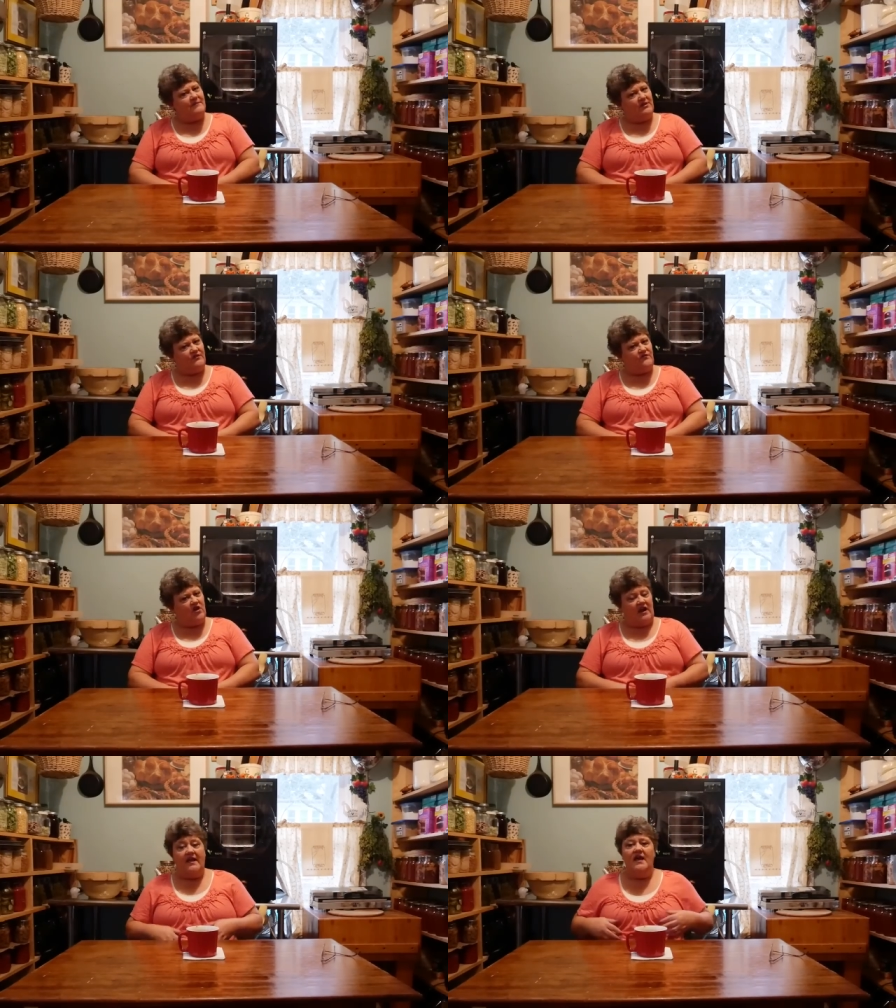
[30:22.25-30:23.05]
them in the
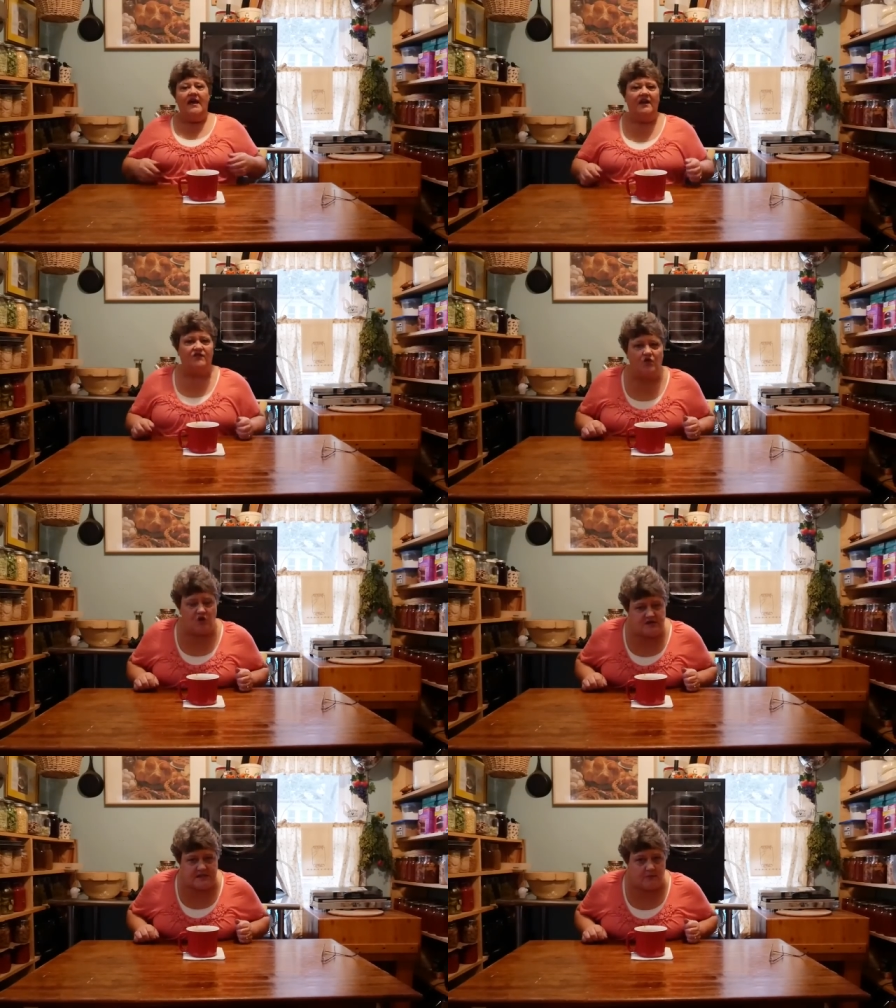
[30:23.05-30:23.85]
front. And, of
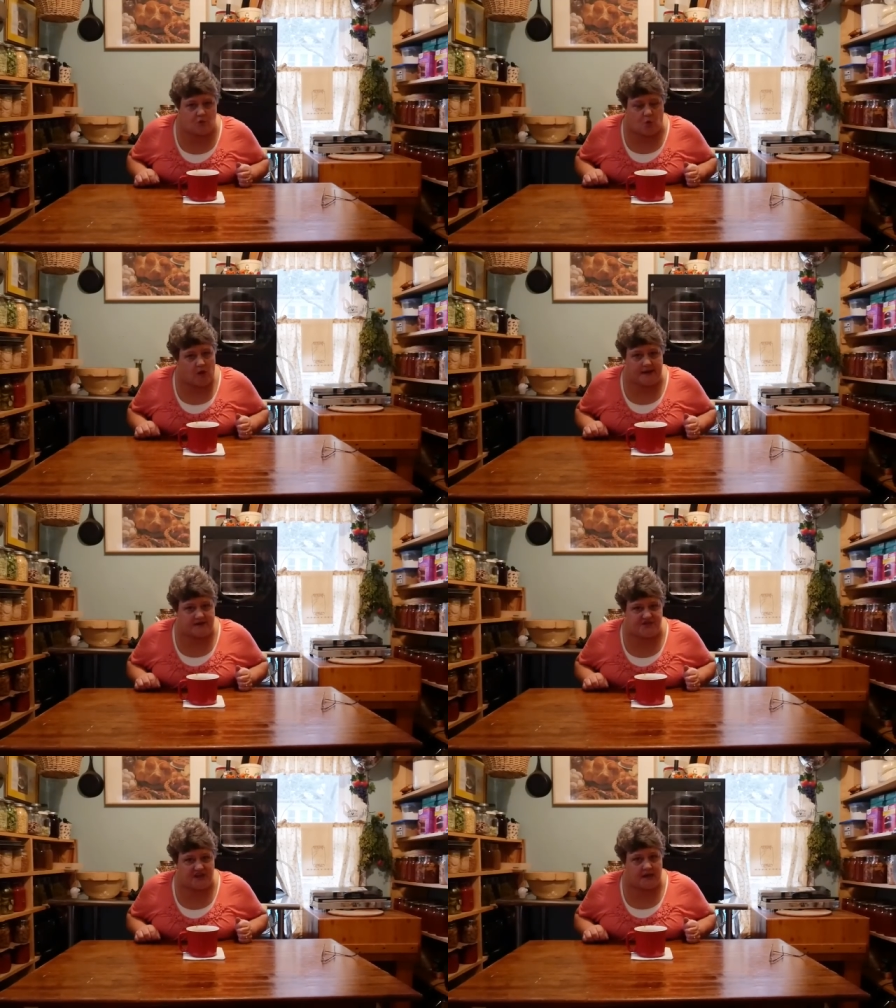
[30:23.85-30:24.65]
course, I'm quite
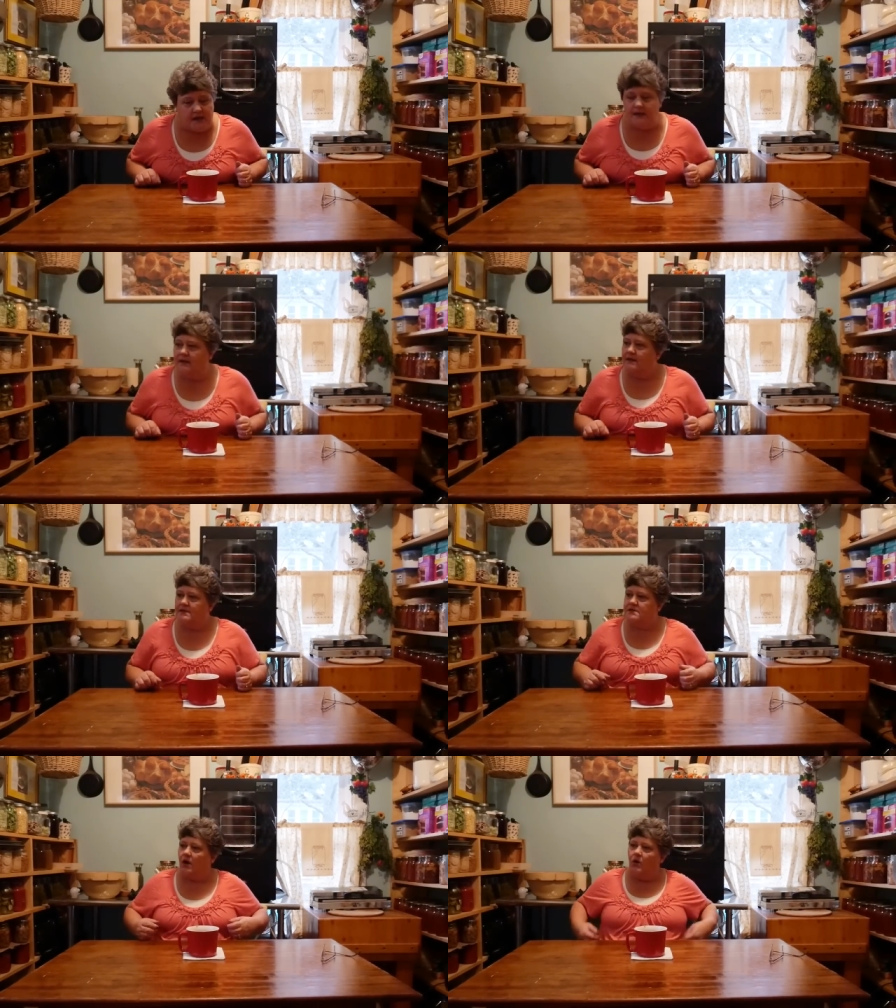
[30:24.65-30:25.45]
thick.
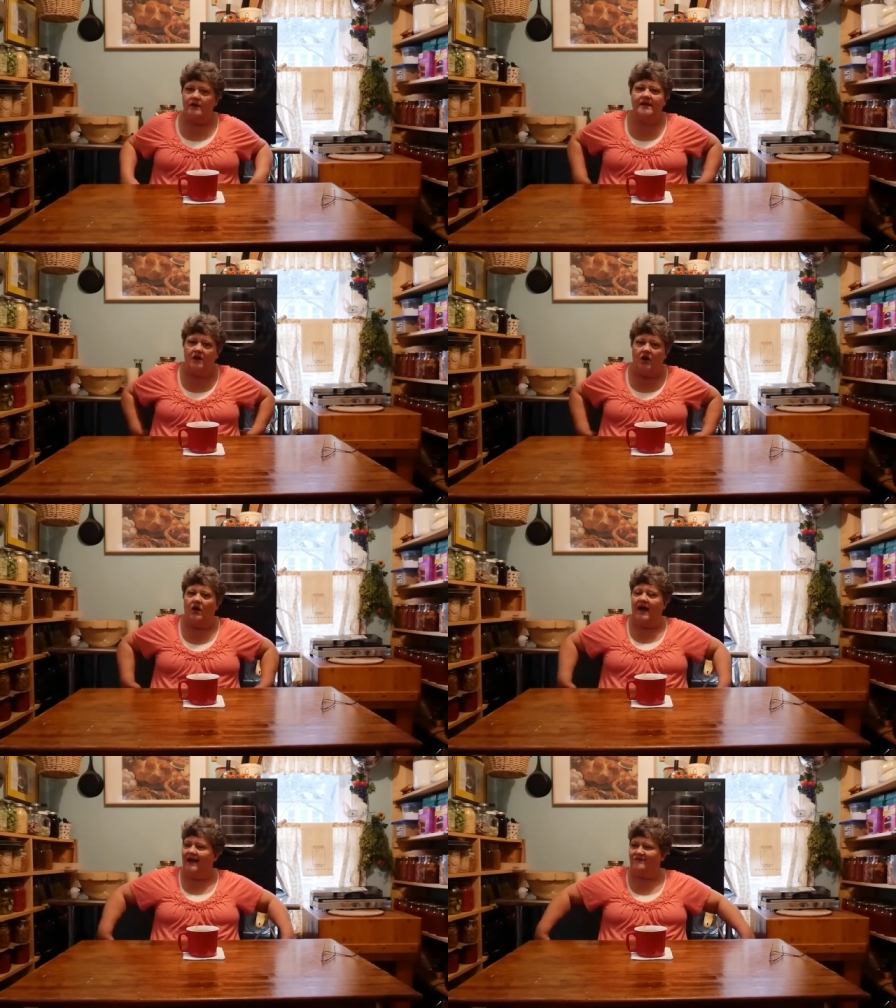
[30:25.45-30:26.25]
So, you know,
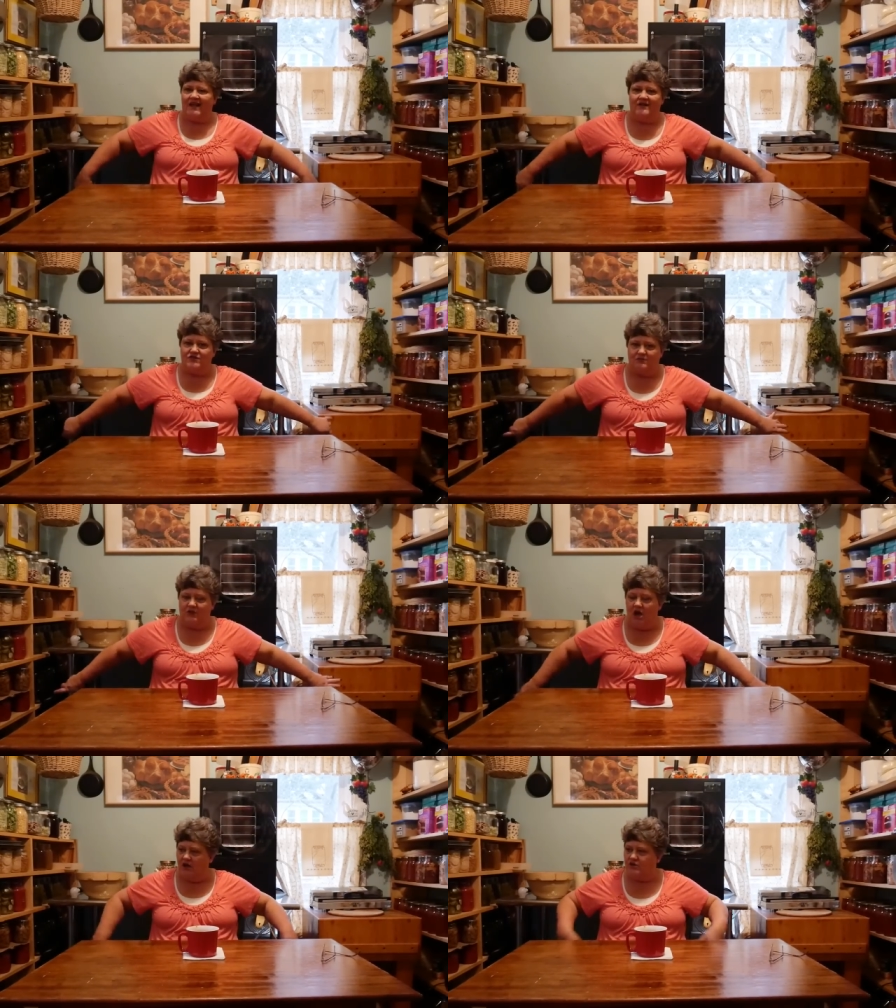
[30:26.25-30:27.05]
I have to have some
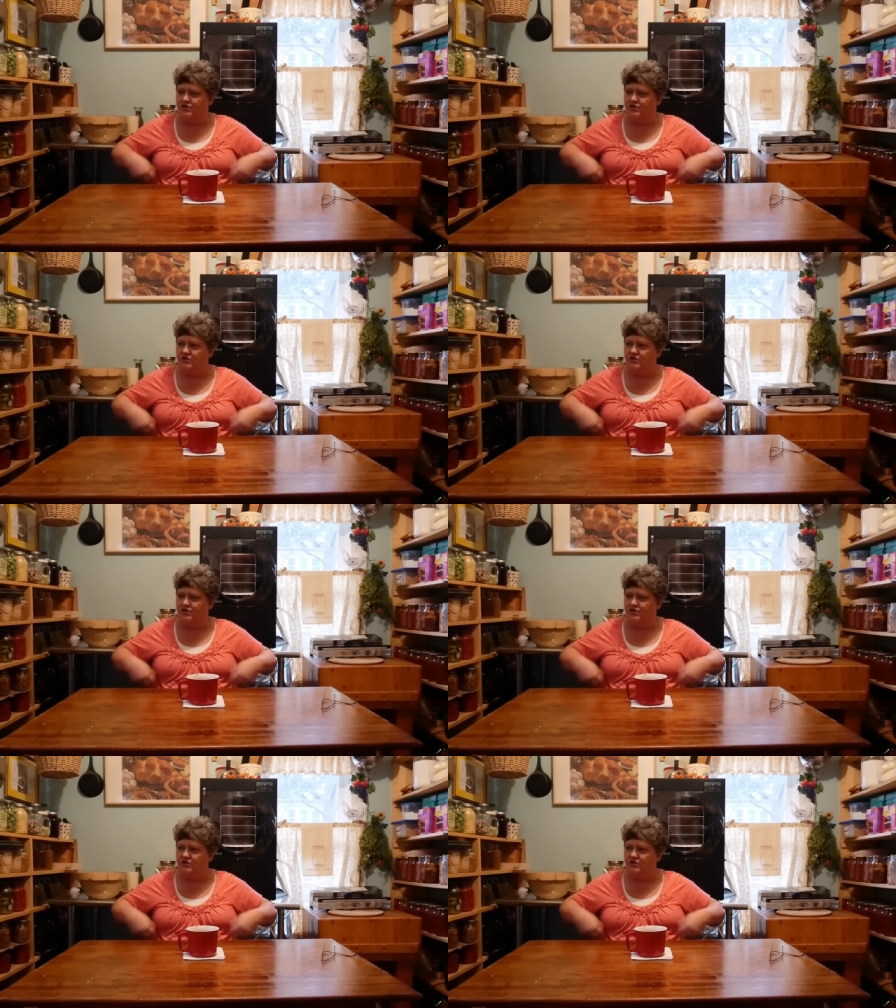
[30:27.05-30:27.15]
long